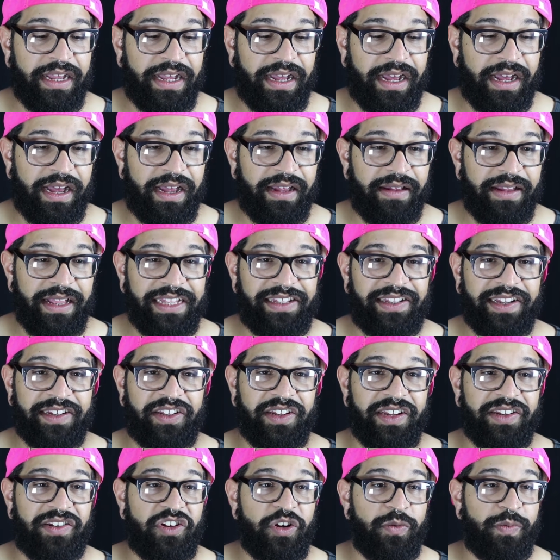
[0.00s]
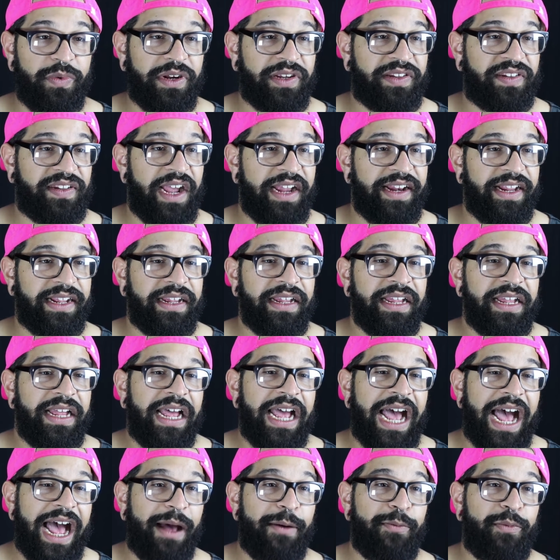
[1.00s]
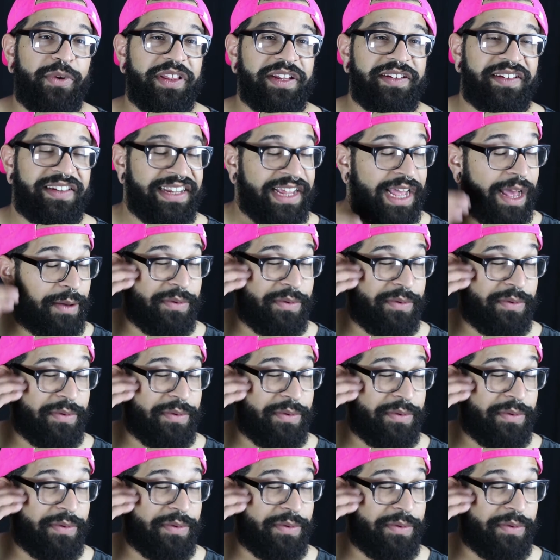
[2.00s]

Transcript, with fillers: Uh, it's, it's super exciting. I'm with a team.